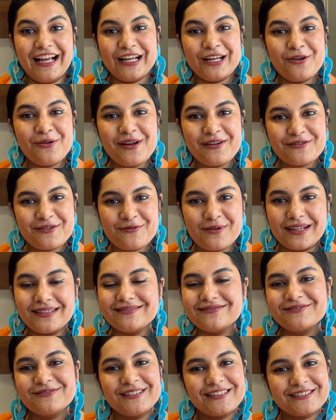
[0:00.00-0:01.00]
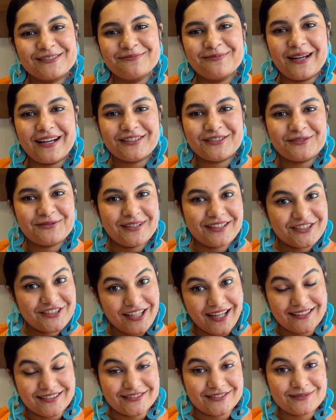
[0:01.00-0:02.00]
Hello everyone, welcome back to our
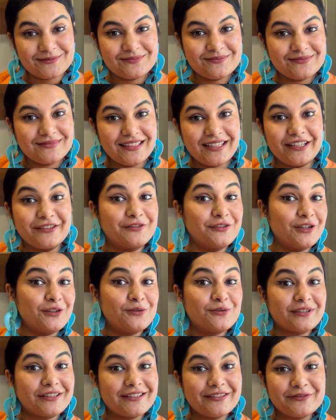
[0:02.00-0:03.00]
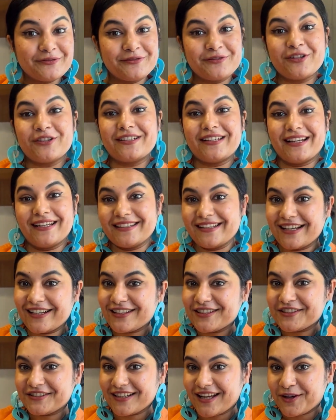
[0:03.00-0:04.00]
channel. If you are looking for an
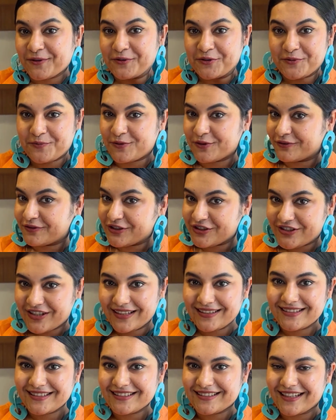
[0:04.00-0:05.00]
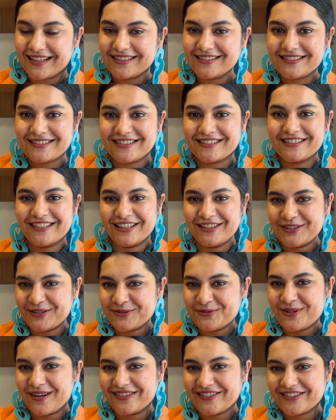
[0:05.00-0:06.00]
English language proficiency test, then
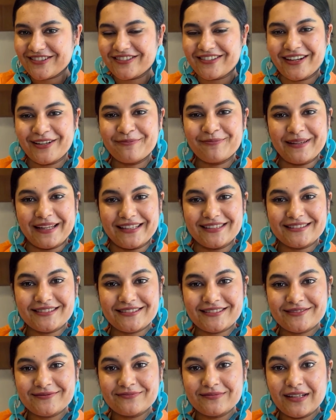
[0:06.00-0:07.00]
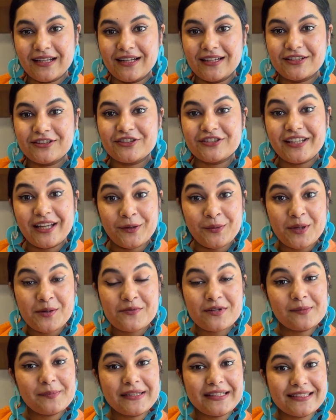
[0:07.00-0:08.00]
you are in the right place. Today we
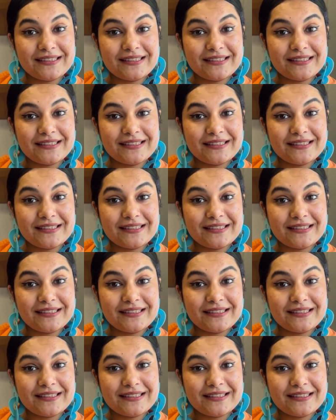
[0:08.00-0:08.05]
will be